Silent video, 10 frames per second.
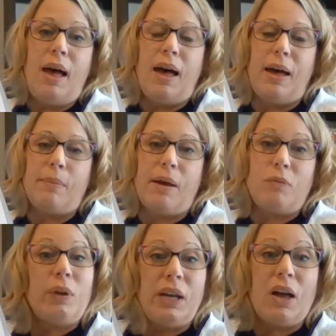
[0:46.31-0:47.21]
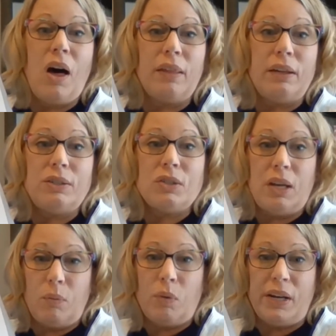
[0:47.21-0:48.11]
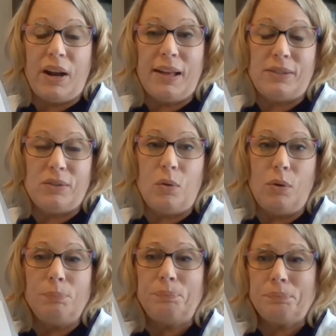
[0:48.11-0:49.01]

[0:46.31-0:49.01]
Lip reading: I have one in college and one in high school.